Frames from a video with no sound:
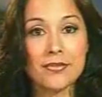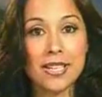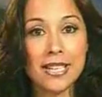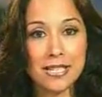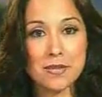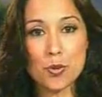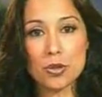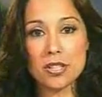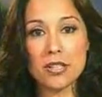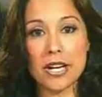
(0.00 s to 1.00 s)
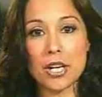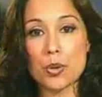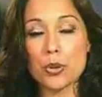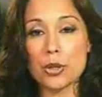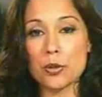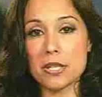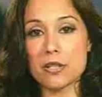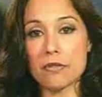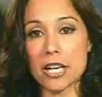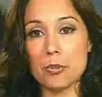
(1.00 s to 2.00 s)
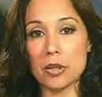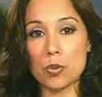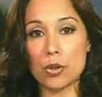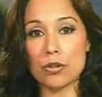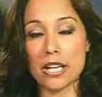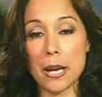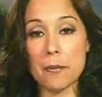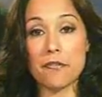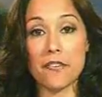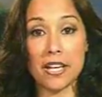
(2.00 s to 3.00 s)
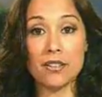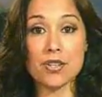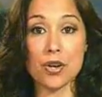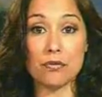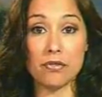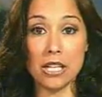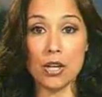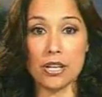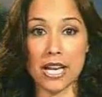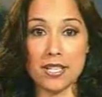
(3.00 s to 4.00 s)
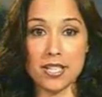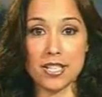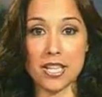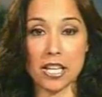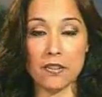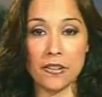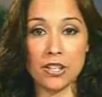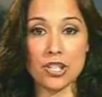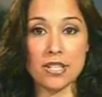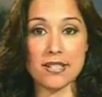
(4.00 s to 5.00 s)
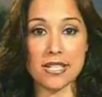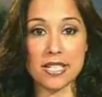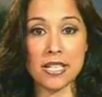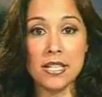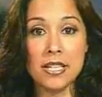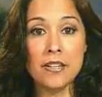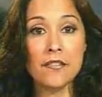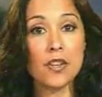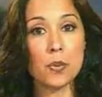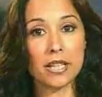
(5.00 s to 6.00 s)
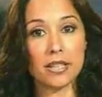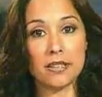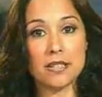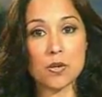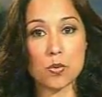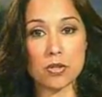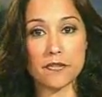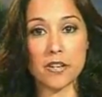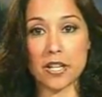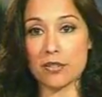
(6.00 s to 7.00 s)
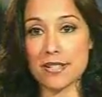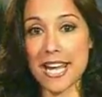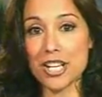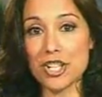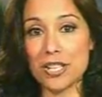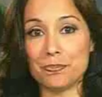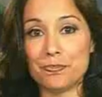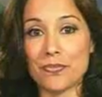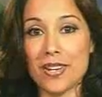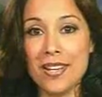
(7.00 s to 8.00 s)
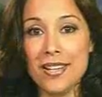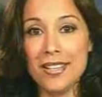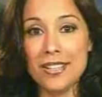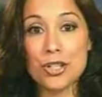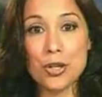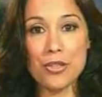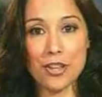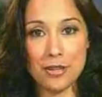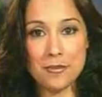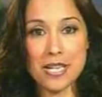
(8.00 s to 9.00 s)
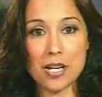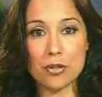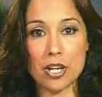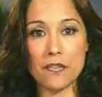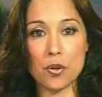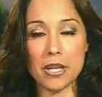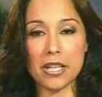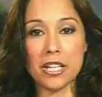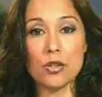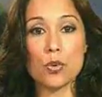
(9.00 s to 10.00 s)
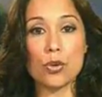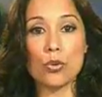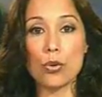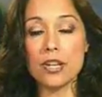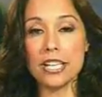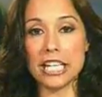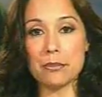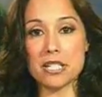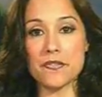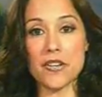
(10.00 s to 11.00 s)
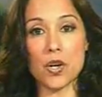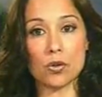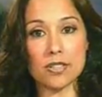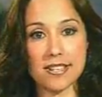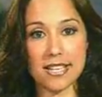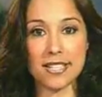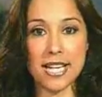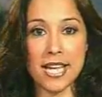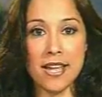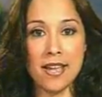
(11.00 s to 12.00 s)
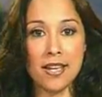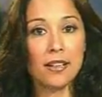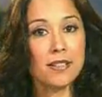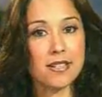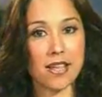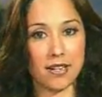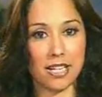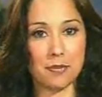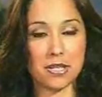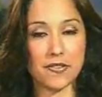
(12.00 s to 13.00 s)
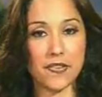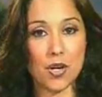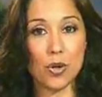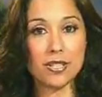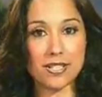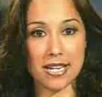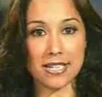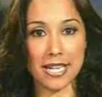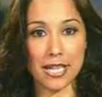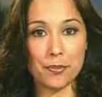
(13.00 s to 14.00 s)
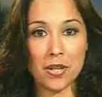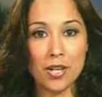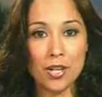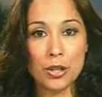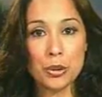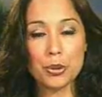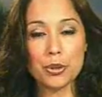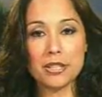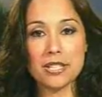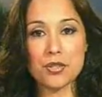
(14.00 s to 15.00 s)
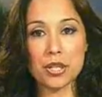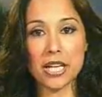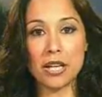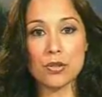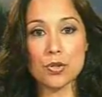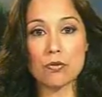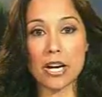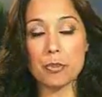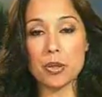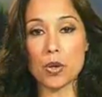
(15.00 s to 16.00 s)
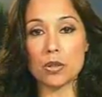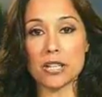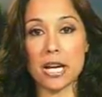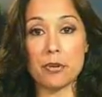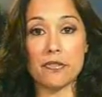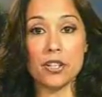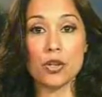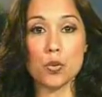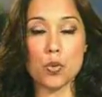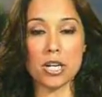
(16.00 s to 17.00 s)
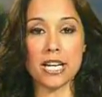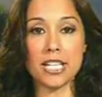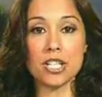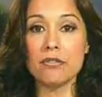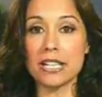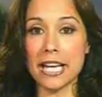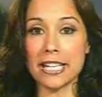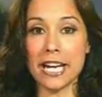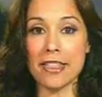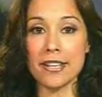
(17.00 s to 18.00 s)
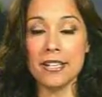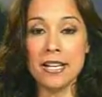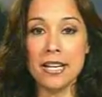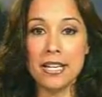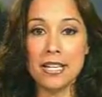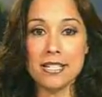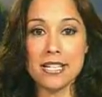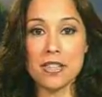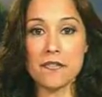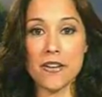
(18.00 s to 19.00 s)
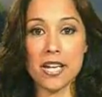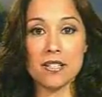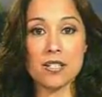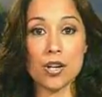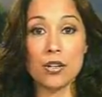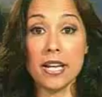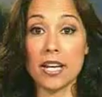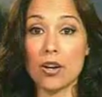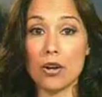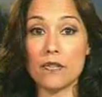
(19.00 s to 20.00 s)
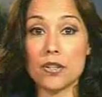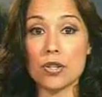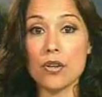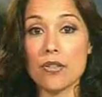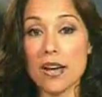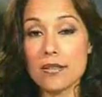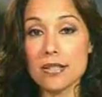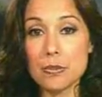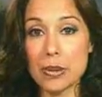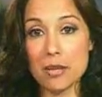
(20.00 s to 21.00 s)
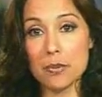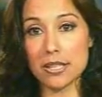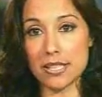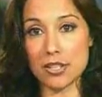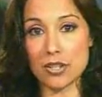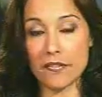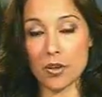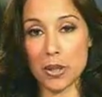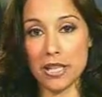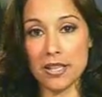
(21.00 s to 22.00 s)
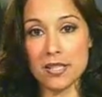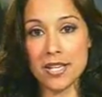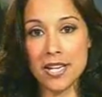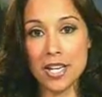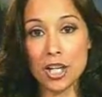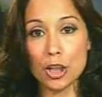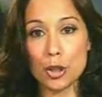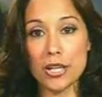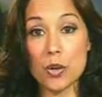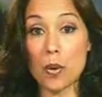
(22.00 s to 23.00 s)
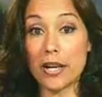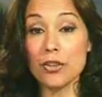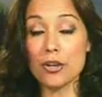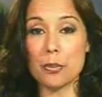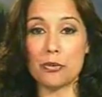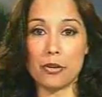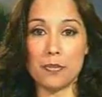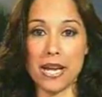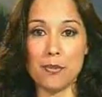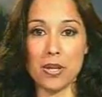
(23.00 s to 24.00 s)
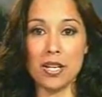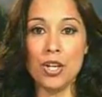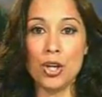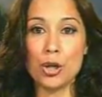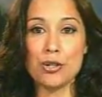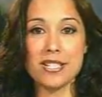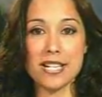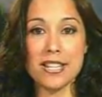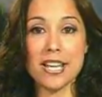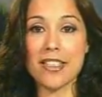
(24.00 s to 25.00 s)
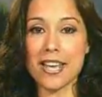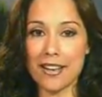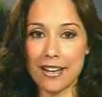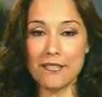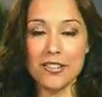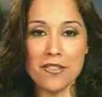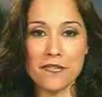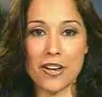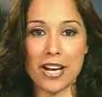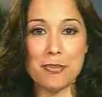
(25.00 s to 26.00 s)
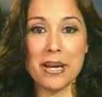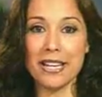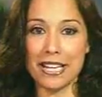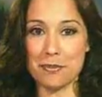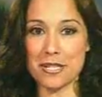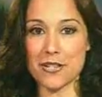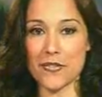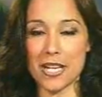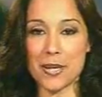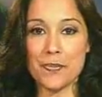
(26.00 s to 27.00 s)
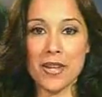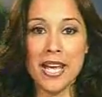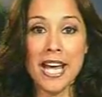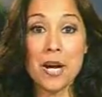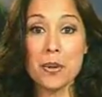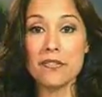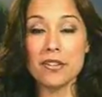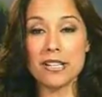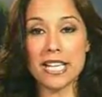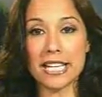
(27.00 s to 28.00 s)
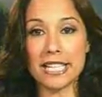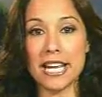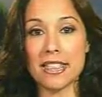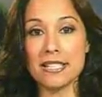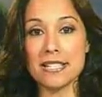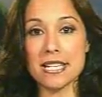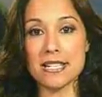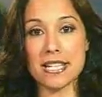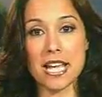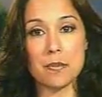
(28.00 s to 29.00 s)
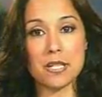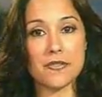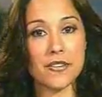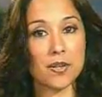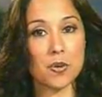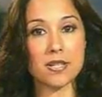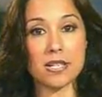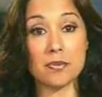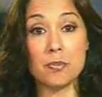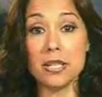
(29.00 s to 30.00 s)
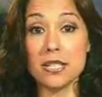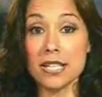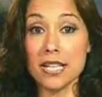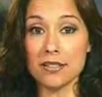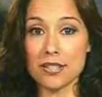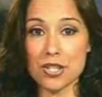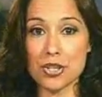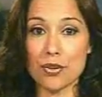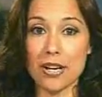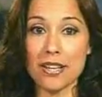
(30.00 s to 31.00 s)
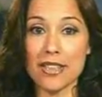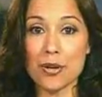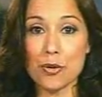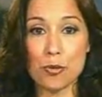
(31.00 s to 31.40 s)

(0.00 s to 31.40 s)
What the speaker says: In sport tonight, Rotorua's Rugby World Cup fan zone relocated to the Convention Centre for the weekend's quarter-finals action. Two themes held over the weekend were Northern Hemisphere on Saturday and Southern Hemisphere on Sunday. Rotorua District Council Rugby World Cup event coordinator Renee Nathan said the fan zone had over 2,000 people attend over the weekend, including one group from Napier who said they loved the vibe and atmosphere. However, Renee Nathan says the atmosphere was a bit tense during the All